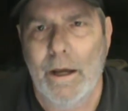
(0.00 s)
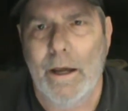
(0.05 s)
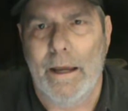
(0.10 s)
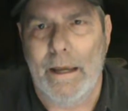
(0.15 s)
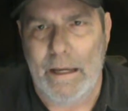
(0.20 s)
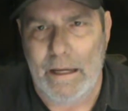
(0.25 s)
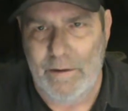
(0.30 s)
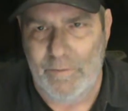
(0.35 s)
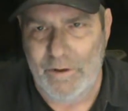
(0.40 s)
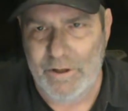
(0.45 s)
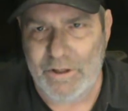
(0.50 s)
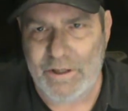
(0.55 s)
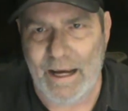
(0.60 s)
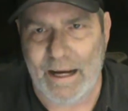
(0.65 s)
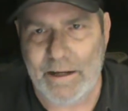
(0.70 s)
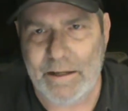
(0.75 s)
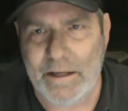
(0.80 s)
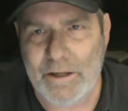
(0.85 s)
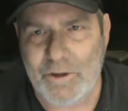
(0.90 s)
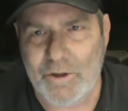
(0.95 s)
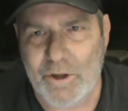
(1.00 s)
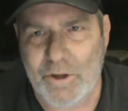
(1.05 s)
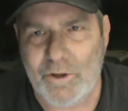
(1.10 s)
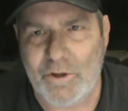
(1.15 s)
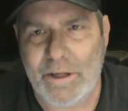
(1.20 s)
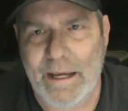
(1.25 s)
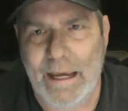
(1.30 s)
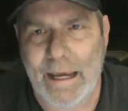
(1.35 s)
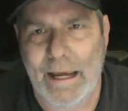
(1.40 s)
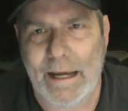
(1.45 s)
Even technicians
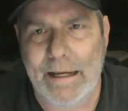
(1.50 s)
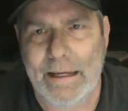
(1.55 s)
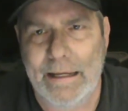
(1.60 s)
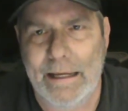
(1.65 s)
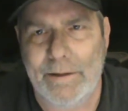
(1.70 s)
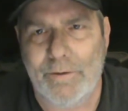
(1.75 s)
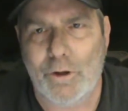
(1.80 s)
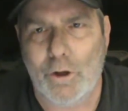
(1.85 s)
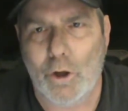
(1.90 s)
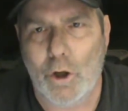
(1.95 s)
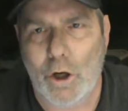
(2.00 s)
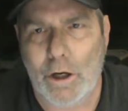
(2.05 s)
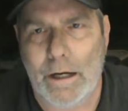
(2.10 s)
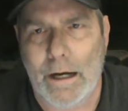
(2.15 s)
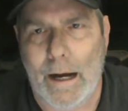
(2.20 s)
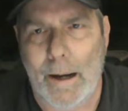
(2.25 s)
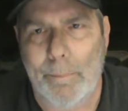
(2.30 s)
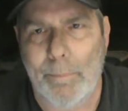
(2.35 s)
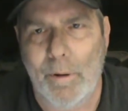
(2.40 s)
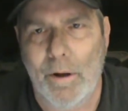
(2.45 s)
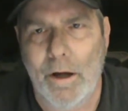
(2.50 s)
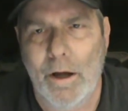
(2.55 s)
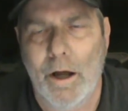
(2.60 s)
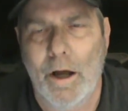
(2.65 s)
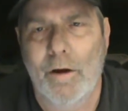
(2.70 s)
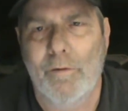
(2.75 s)
can't get the lookup